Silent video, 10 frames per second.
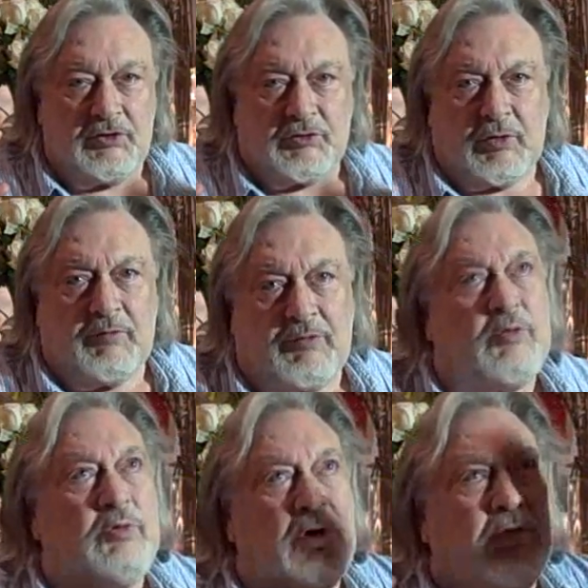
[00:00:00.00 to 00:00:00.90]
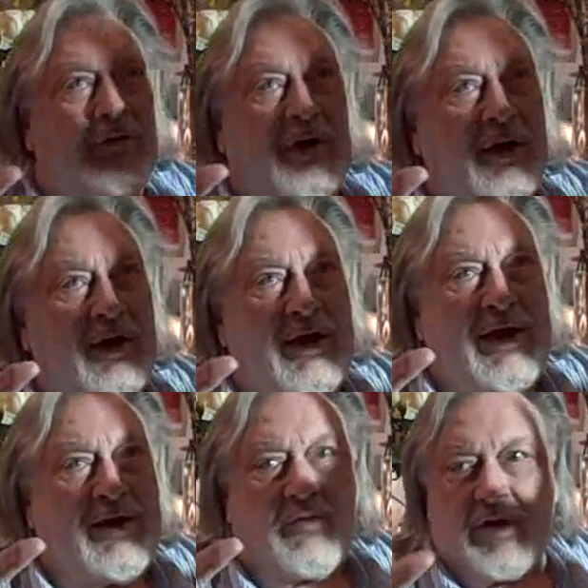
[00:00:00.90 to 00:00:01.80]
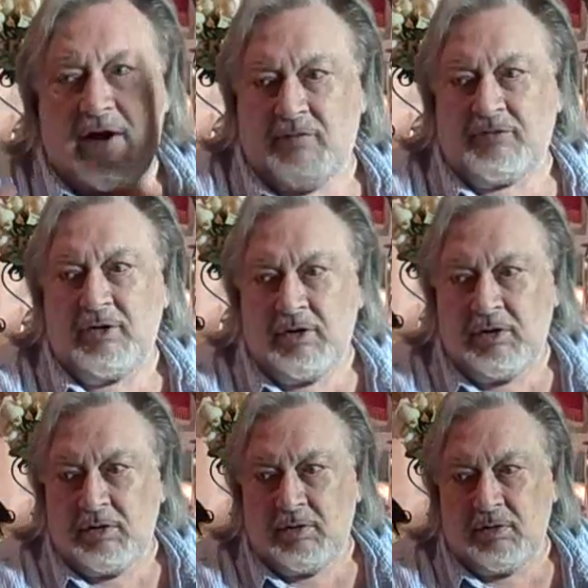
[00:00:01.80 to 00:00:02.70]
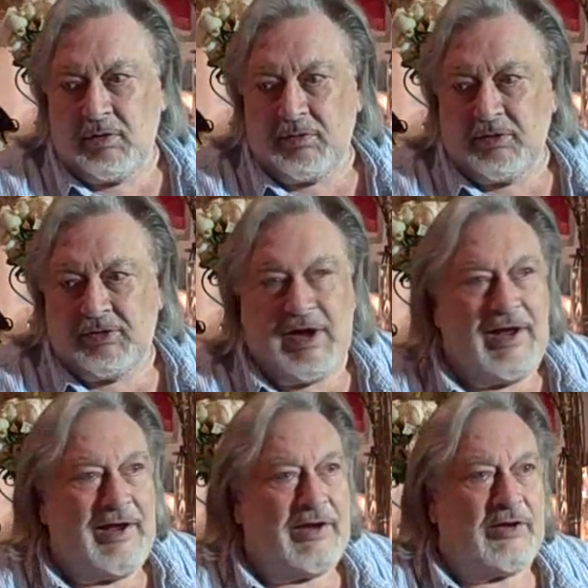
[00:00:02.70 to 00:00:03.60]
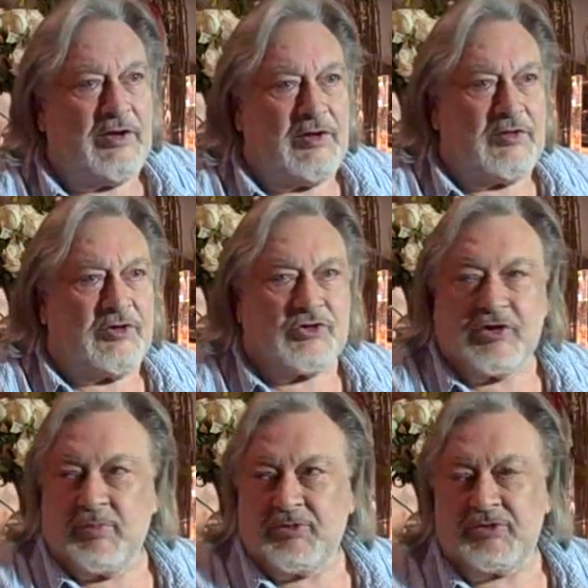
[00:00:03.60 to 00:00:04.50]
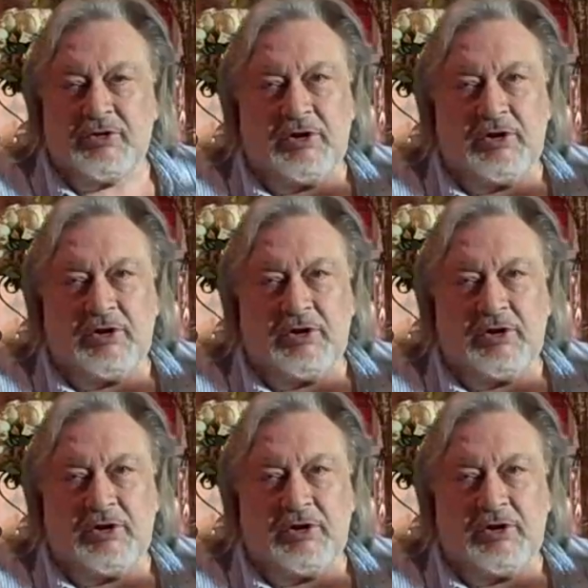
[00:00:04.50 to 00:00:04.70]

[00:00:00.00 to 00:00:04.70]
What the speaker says: So the view of aircraft, the dying, the ships,